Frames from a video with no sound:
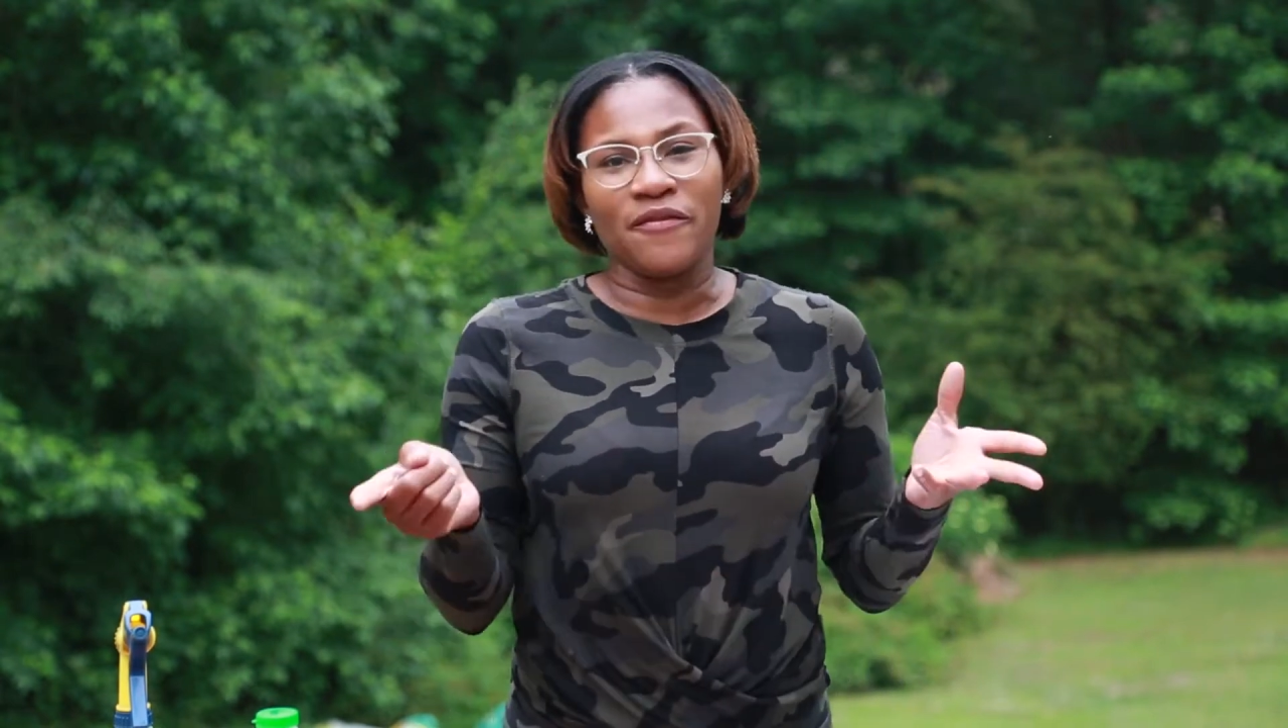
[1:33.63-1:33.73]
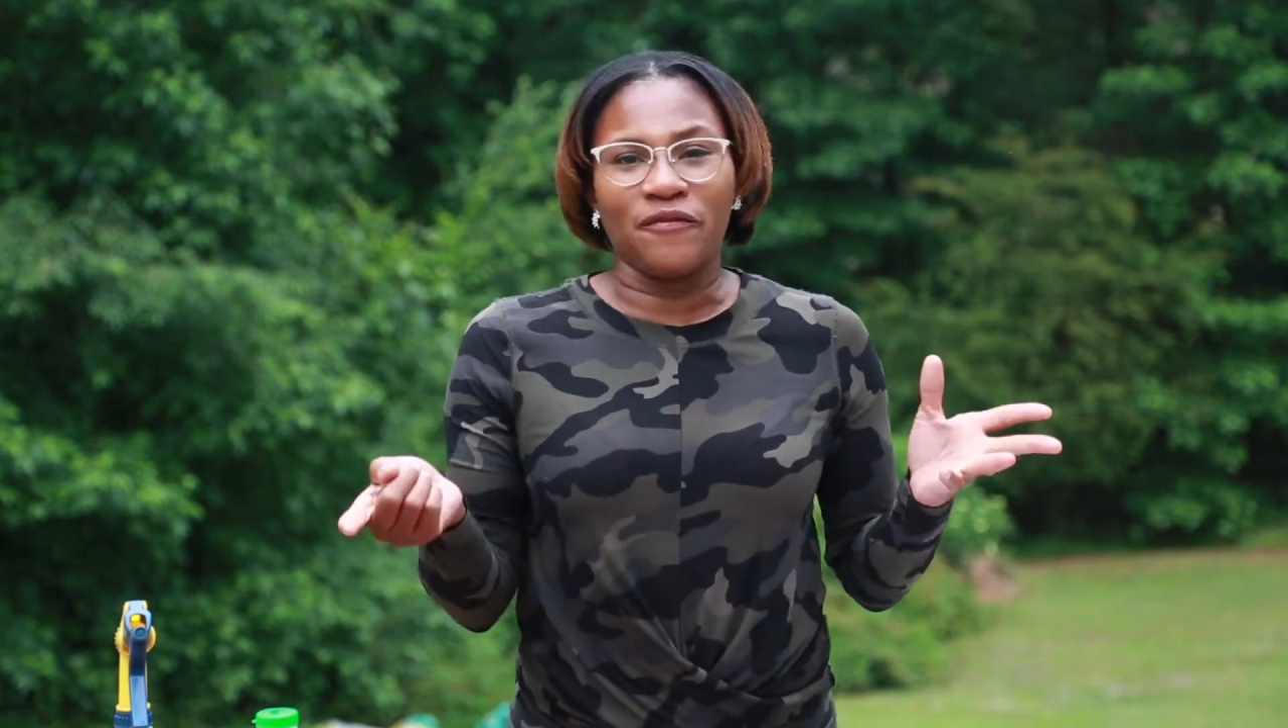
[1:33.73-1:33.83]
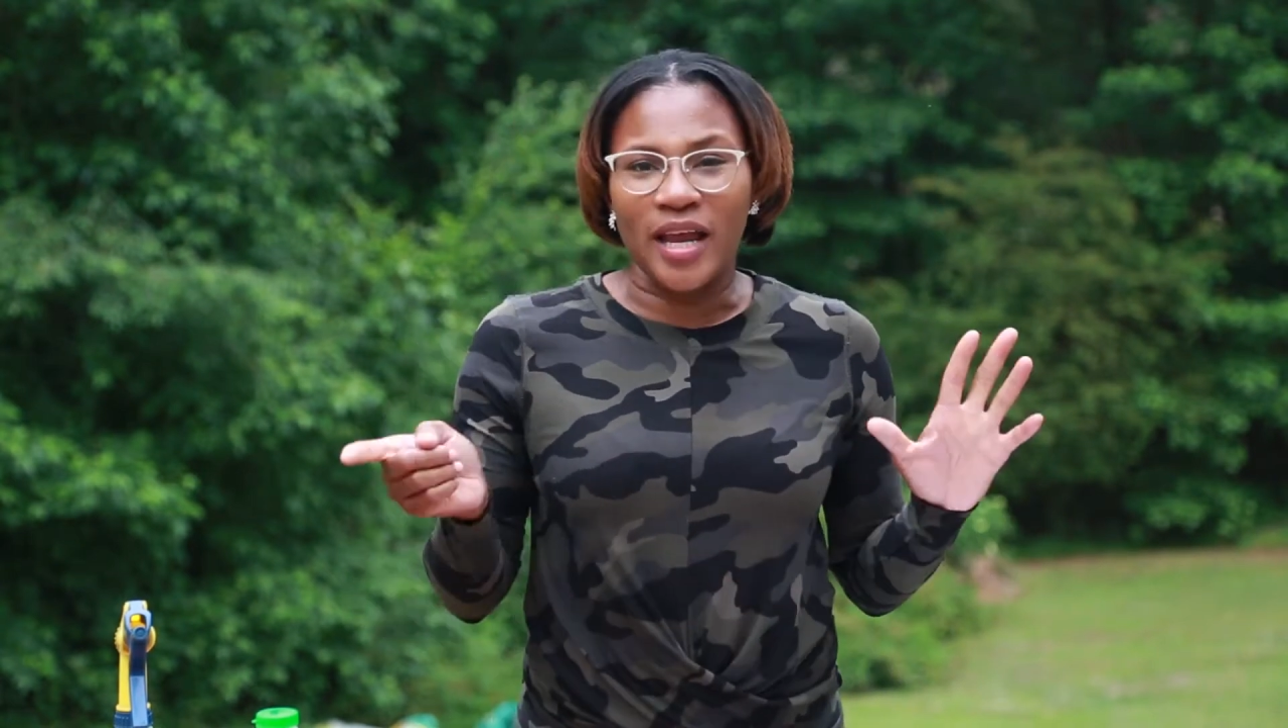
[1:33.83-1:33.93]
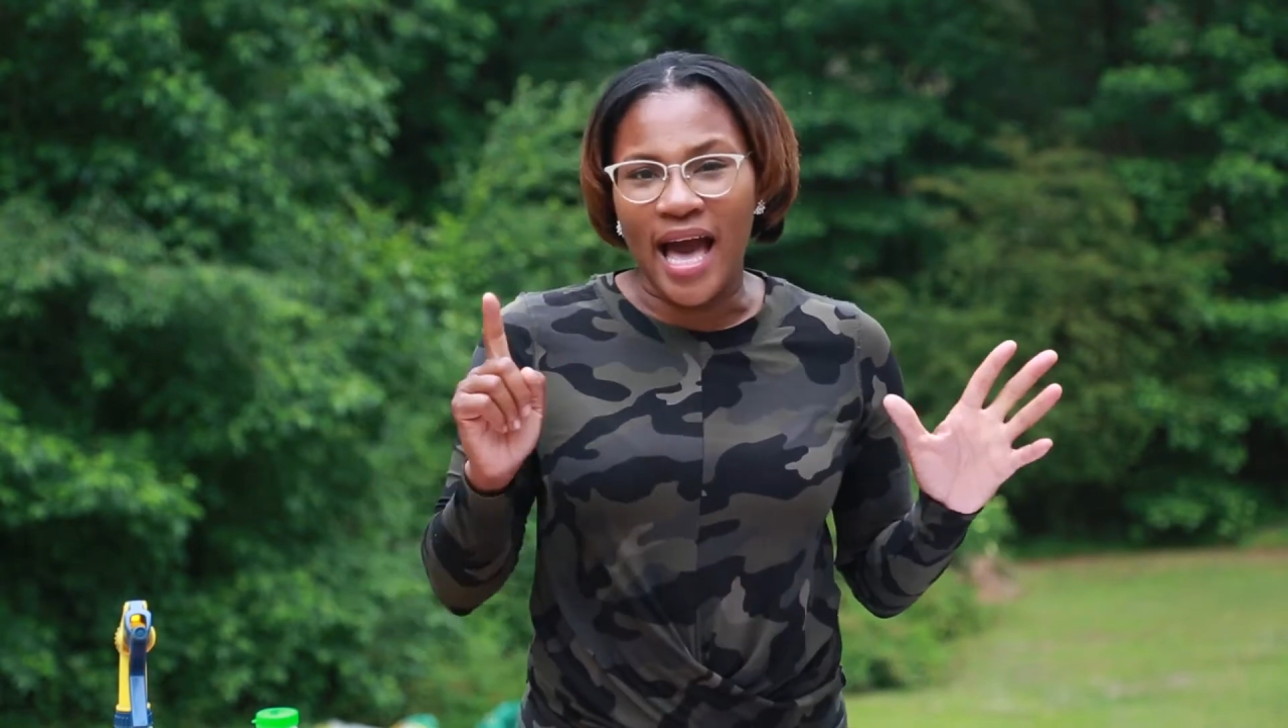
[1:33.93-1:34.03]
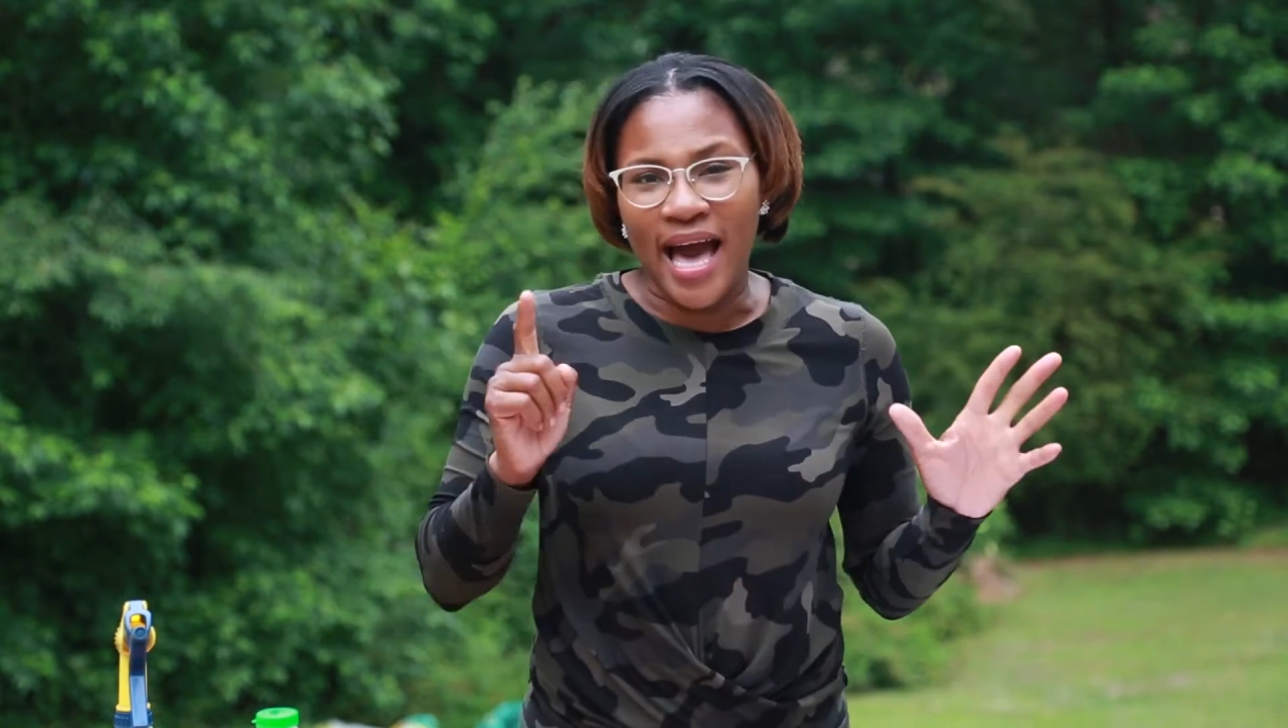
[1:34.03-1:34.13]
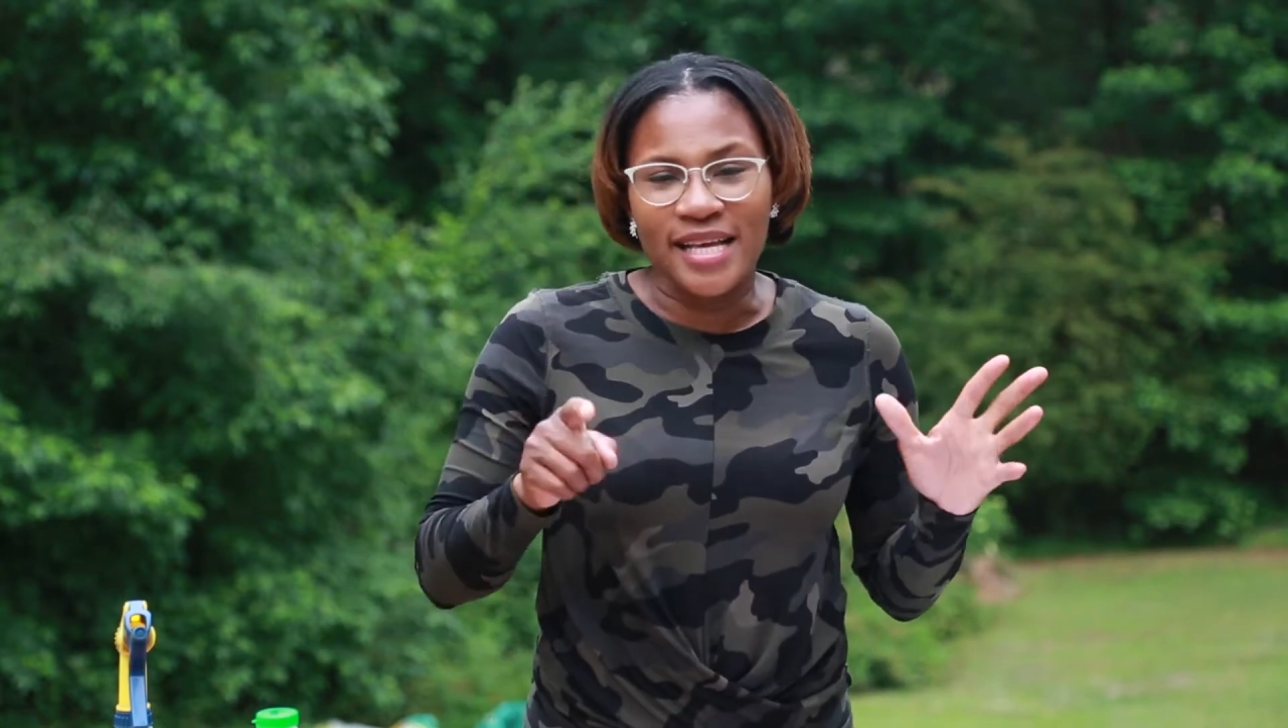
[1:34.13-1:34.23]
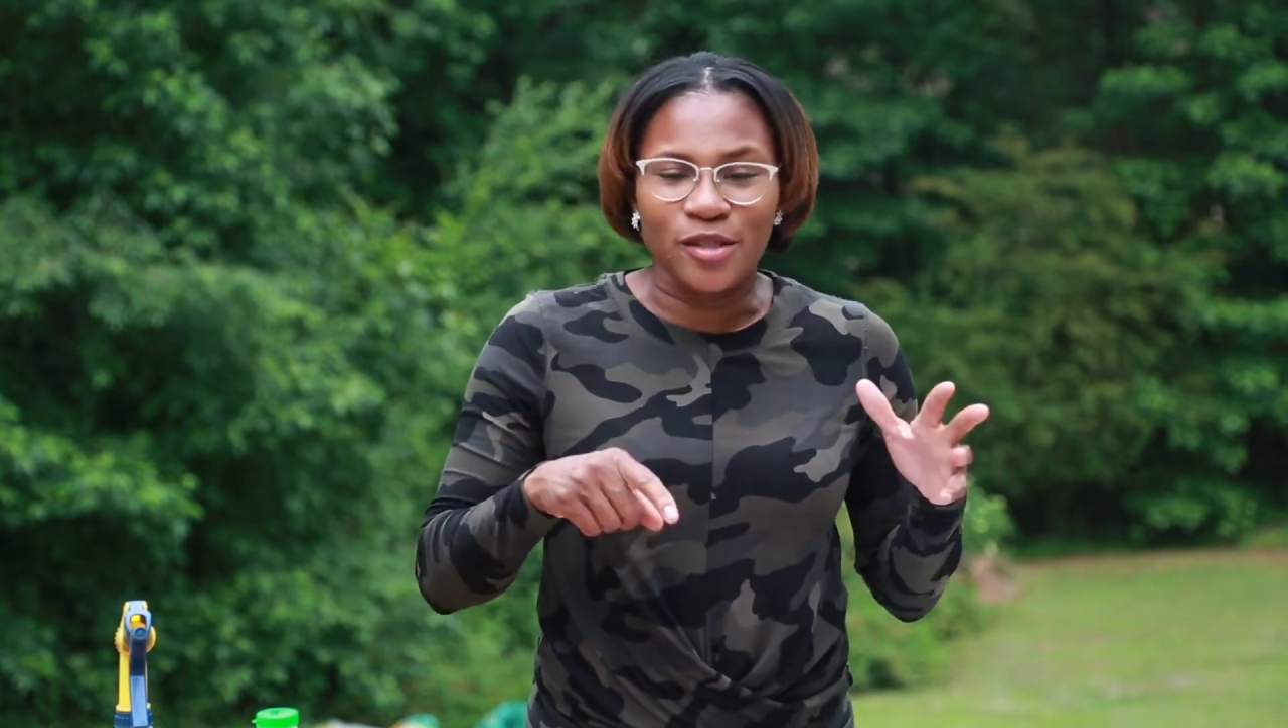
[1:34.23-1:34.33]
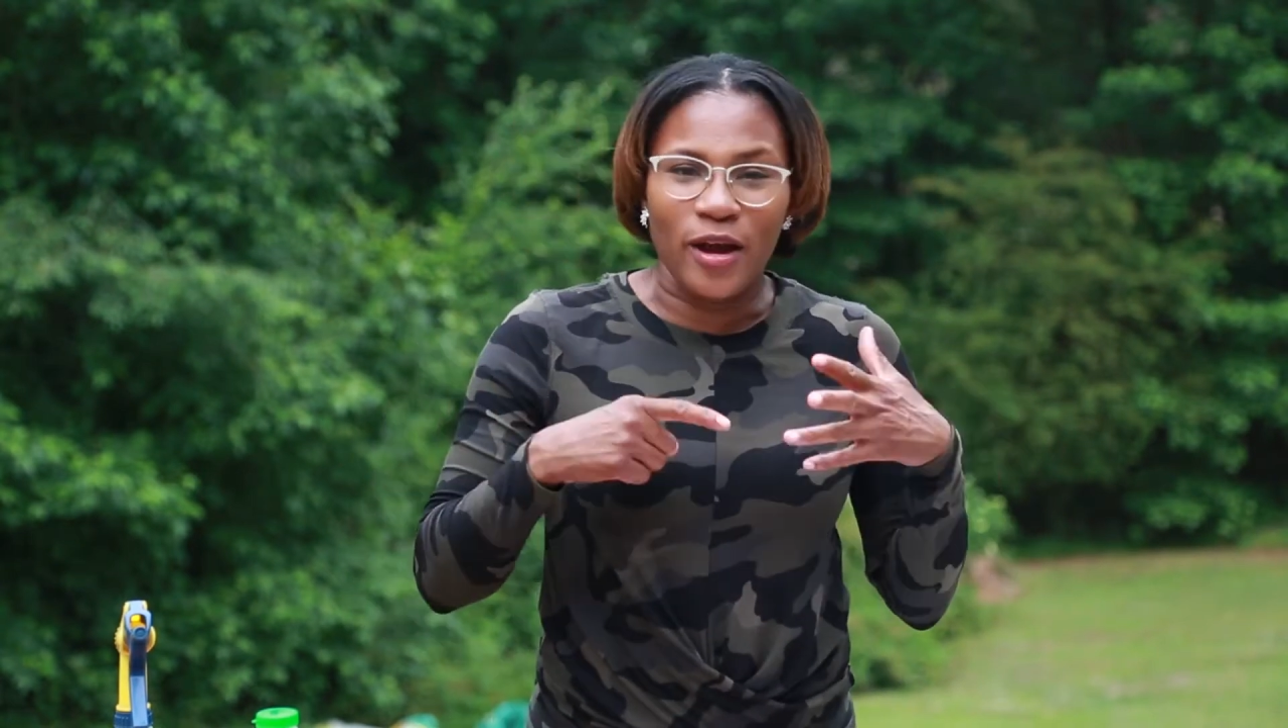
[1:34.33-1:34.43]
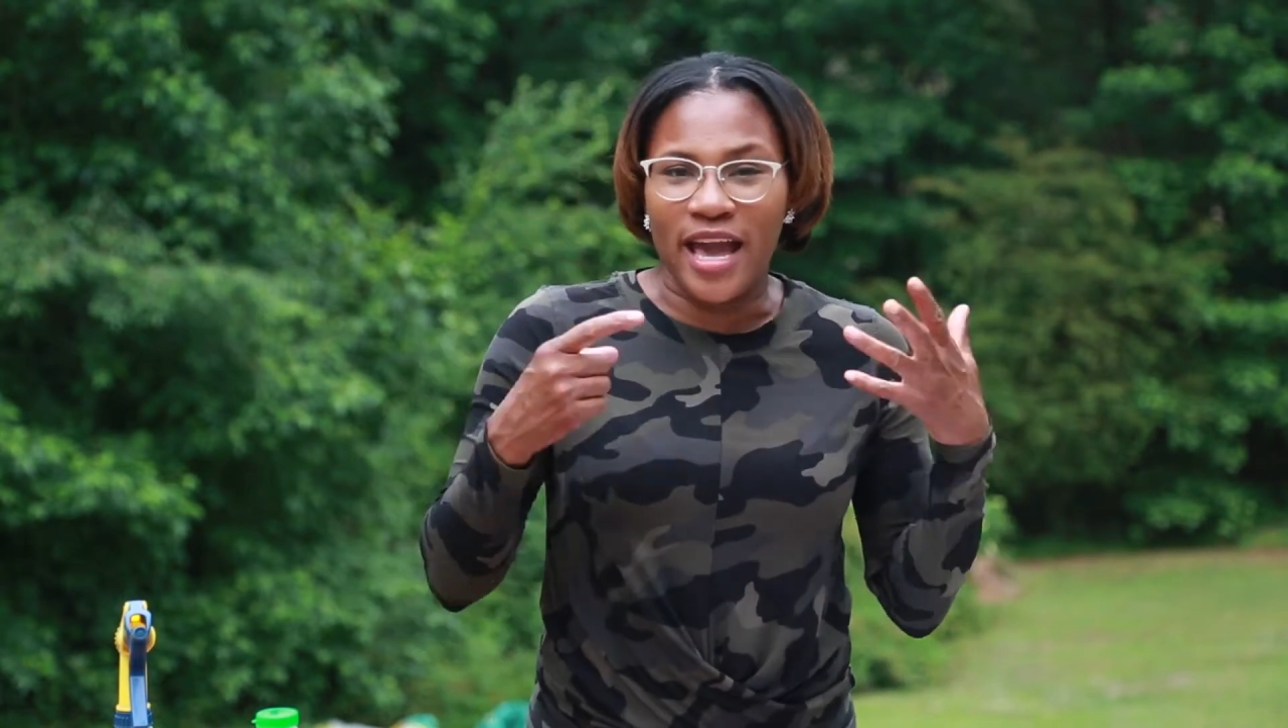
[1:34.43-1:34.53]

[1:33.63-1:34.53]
flies or